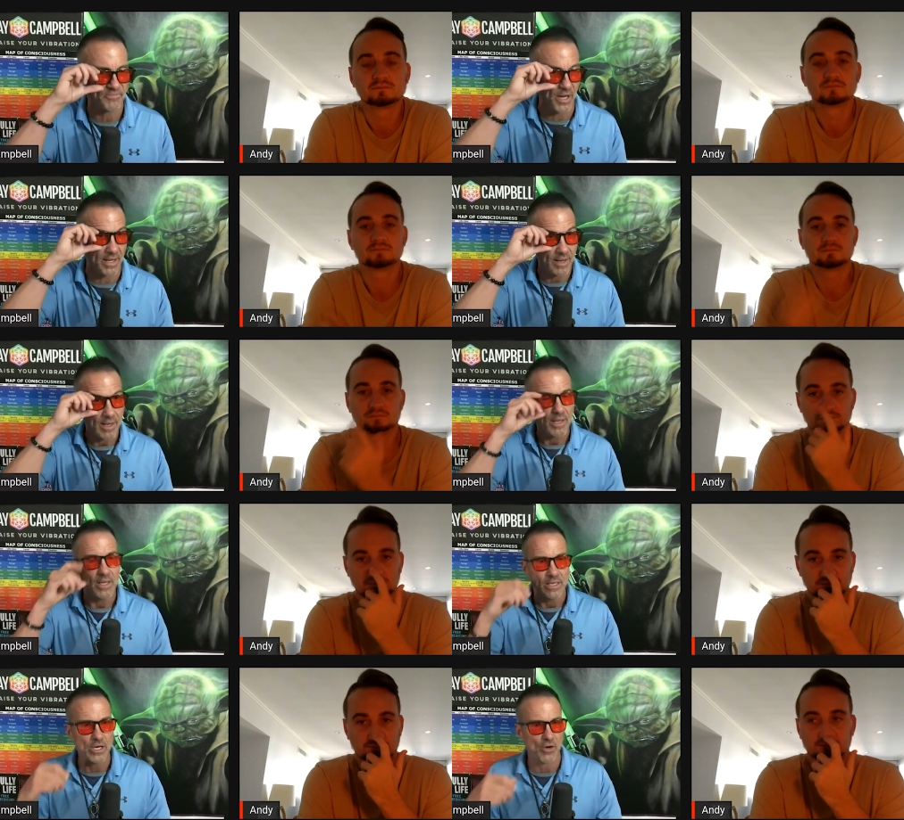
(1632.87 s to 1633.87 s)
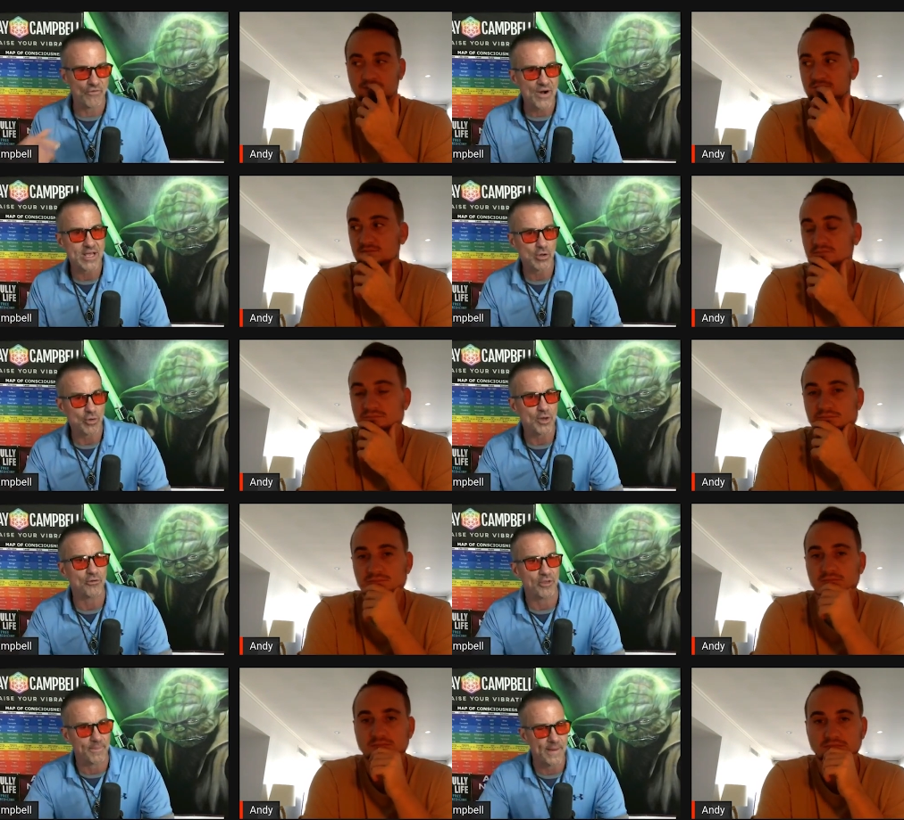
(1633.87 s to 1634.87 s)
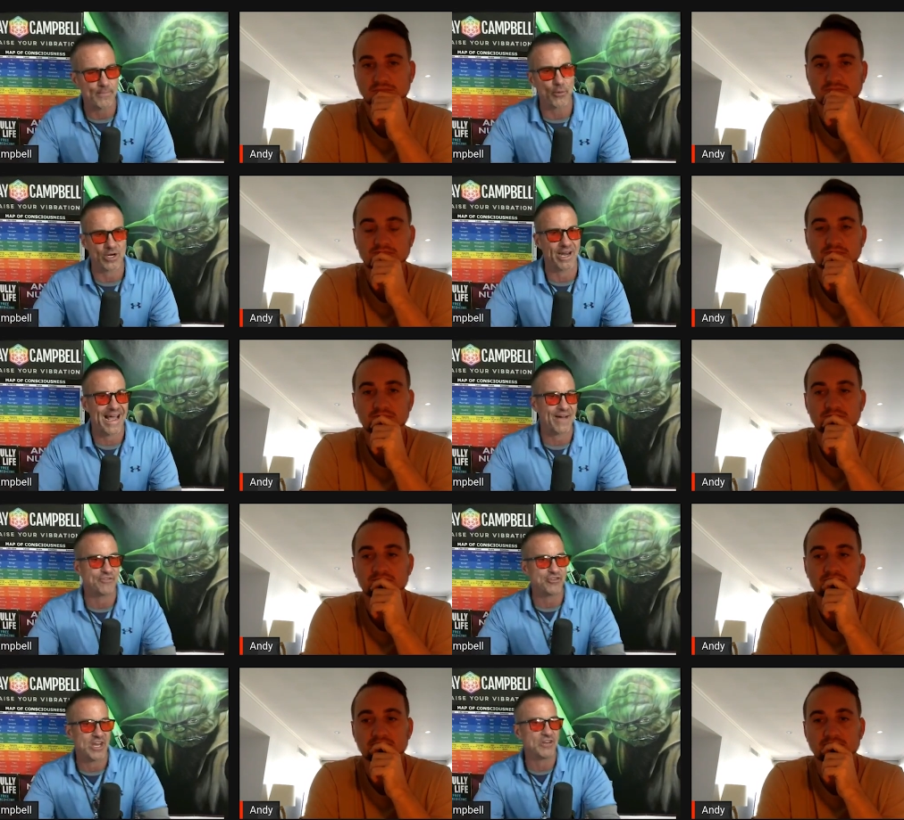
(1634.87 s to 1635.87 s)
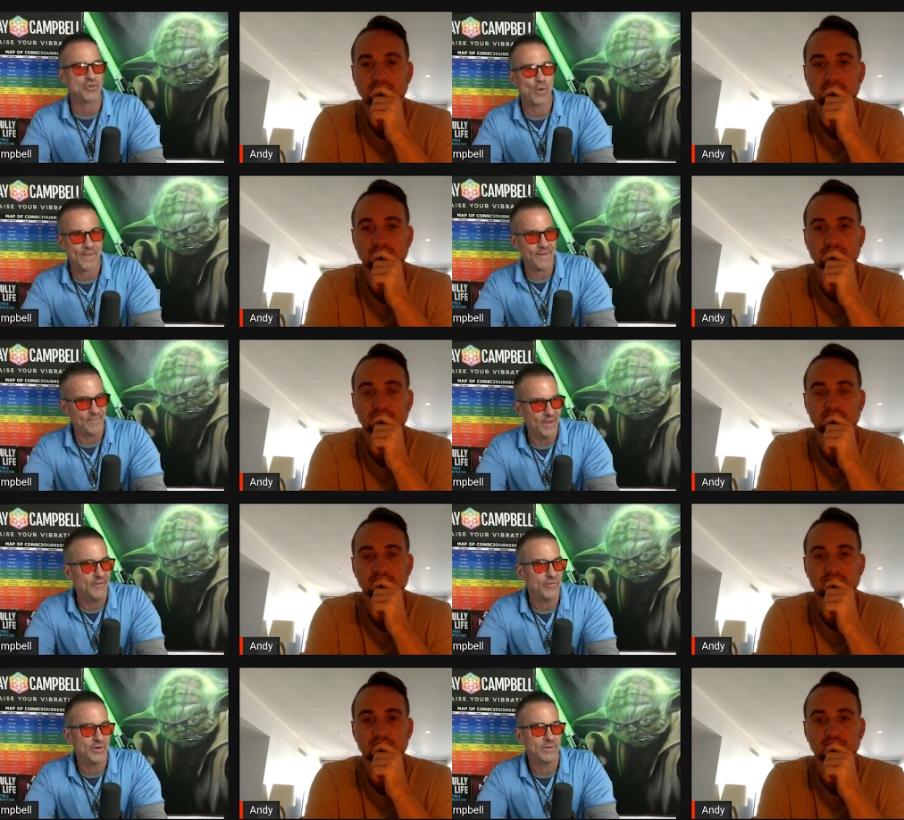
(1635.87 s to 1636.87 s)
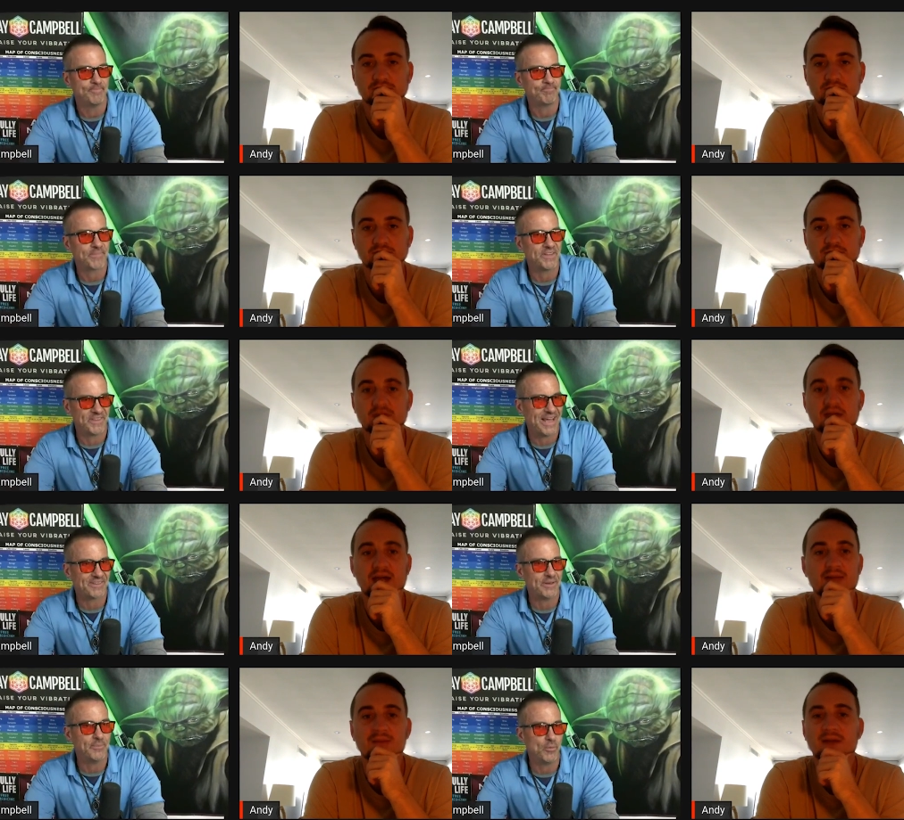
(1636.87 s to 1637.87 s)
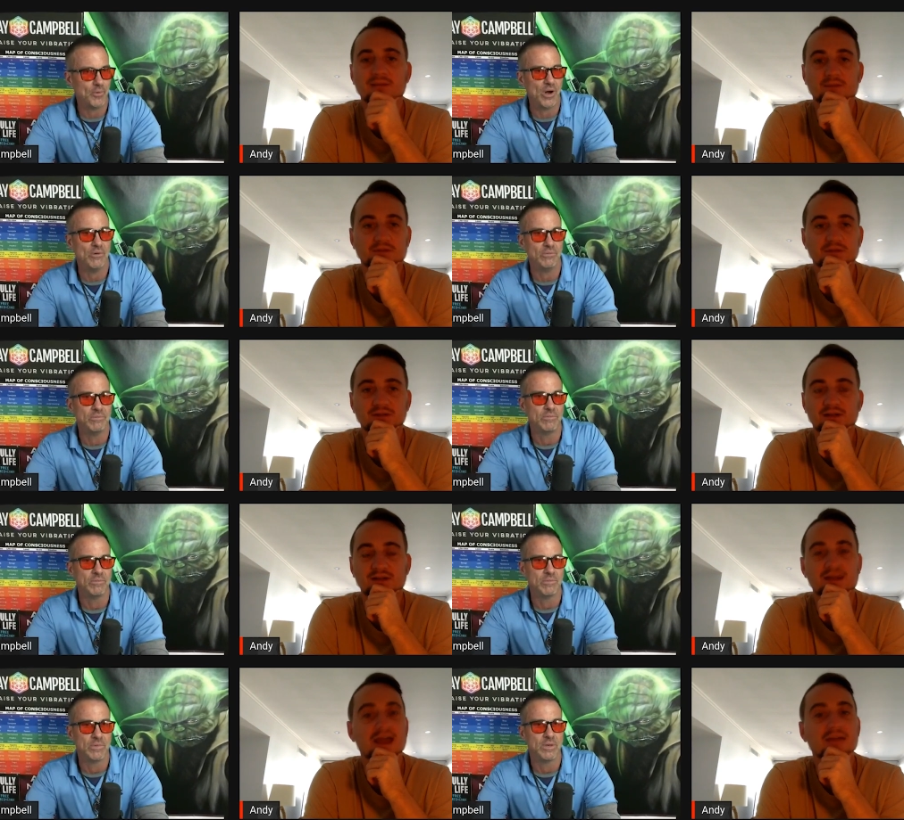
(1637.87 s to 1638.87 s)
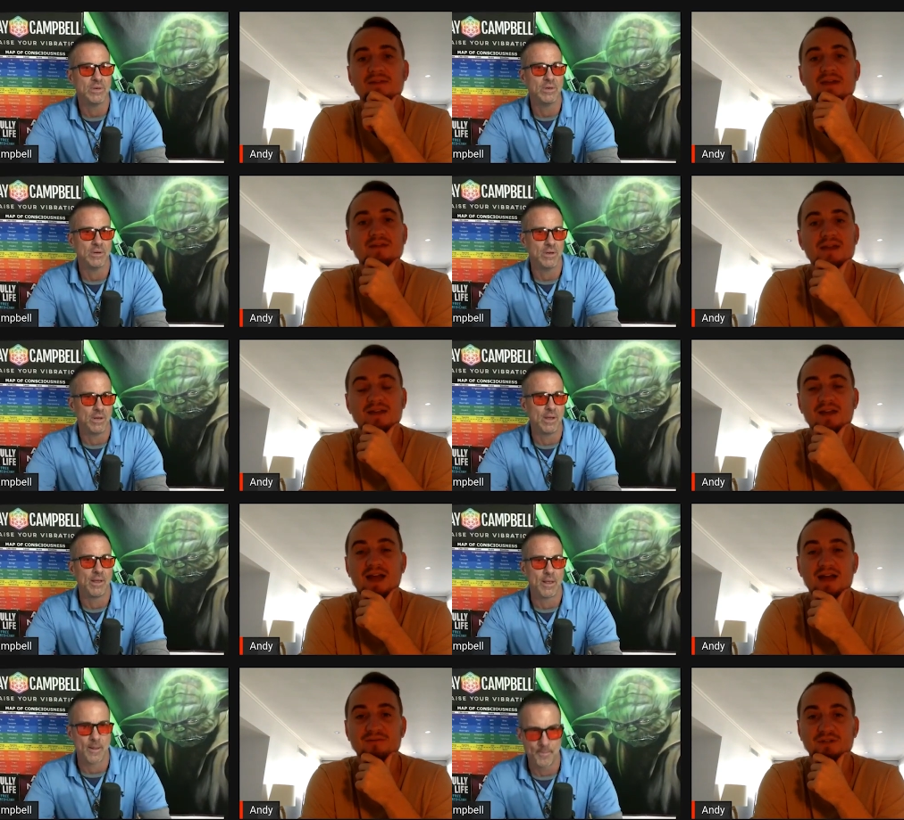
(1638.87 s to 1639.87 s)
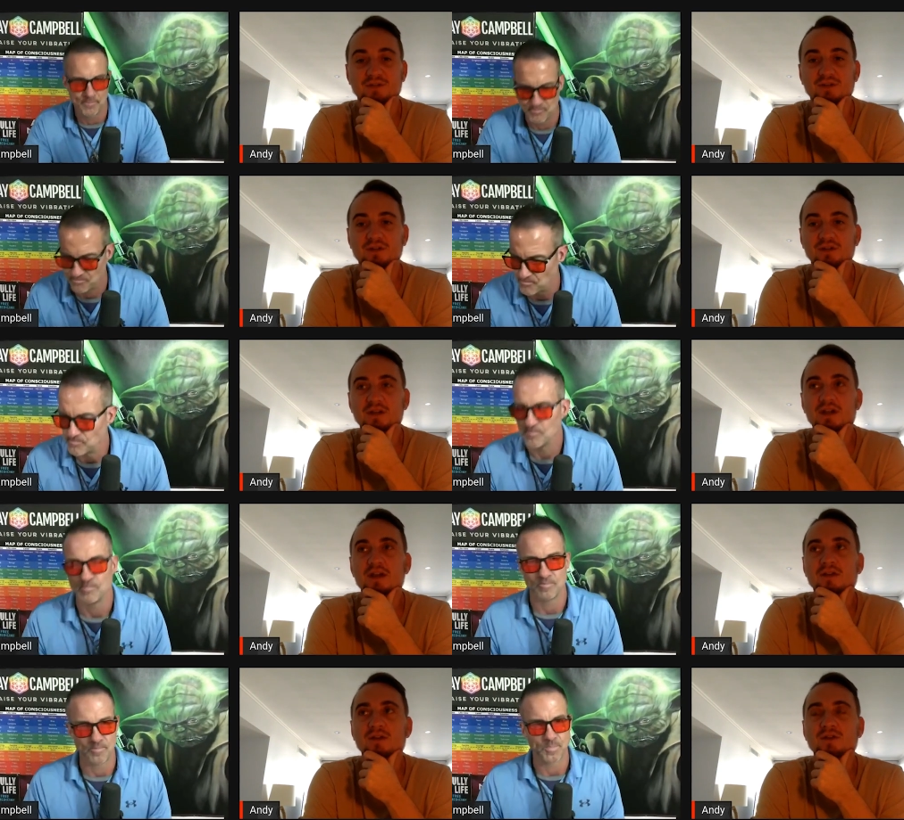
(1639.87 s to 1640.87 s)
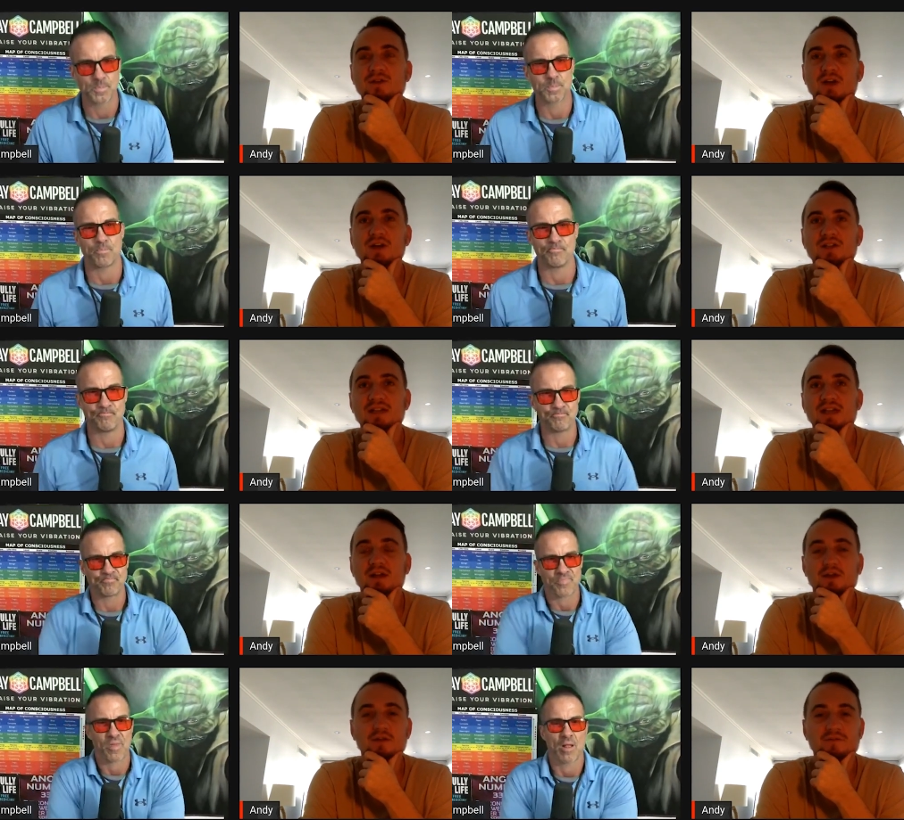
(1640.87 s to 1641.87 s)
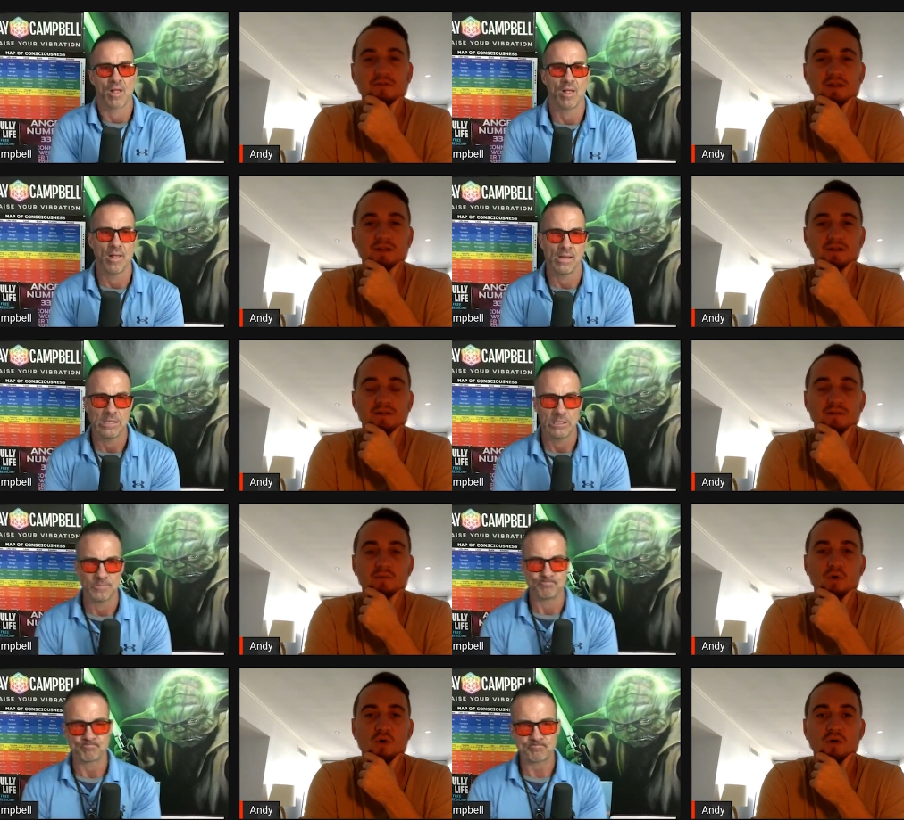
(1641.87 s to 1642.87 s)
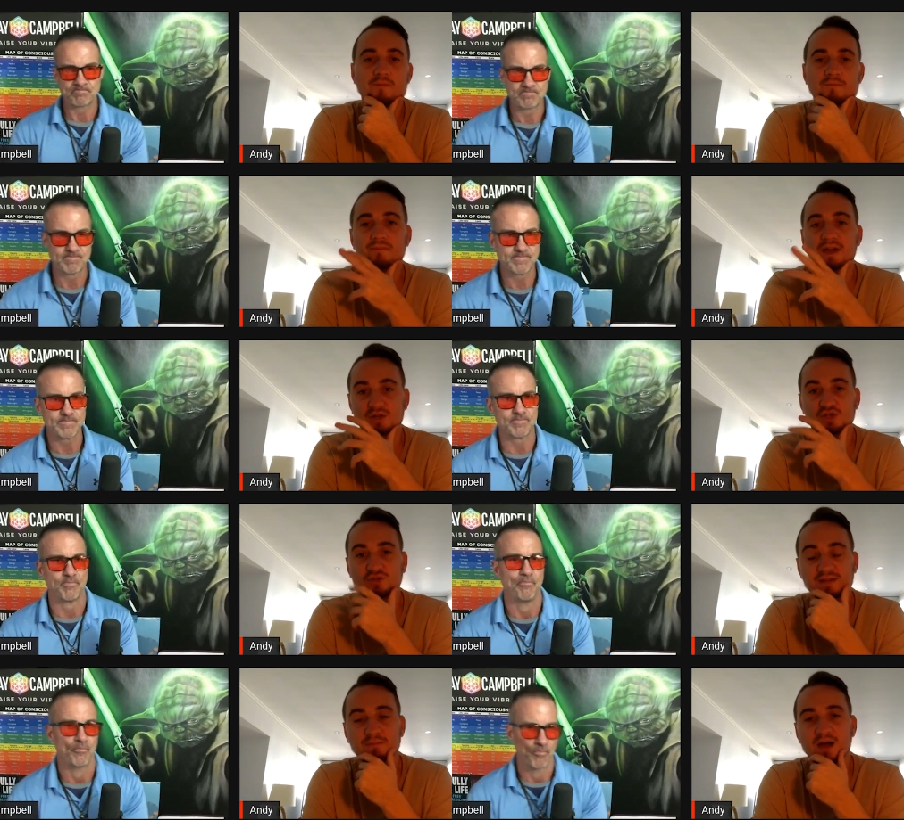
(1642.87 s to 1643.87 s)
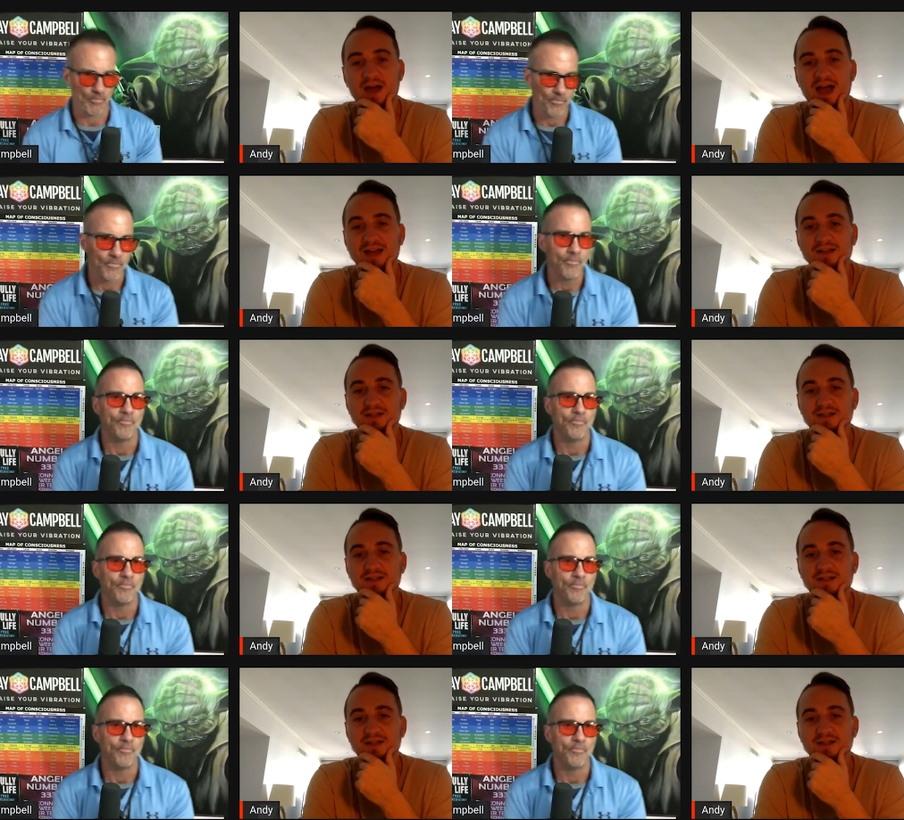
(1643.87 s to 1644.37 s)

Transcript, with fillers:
Speaker 1: but you know very clearly people are going to have to change the way they live it's that yeah, simple
Speaker 2: yeah they, they, they're going to have to and you can you can start seeing a lot of the the more extreme biohackers